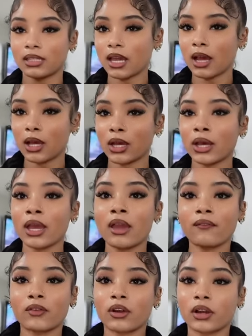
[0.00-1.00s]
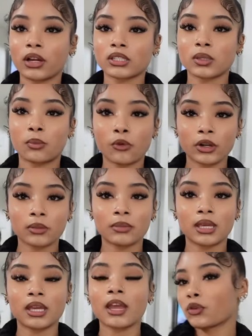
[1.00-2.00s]
y'all for supporting
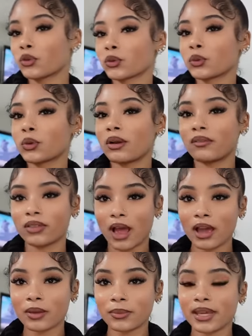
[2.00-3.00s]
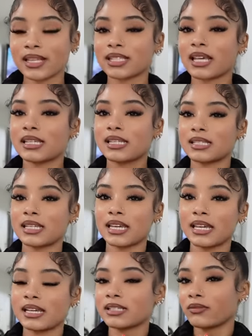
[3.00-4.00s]
me through Vlogmas because this
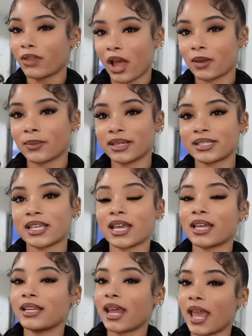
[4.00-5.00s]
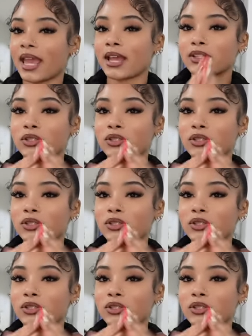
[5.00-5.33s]
is Vlogmas day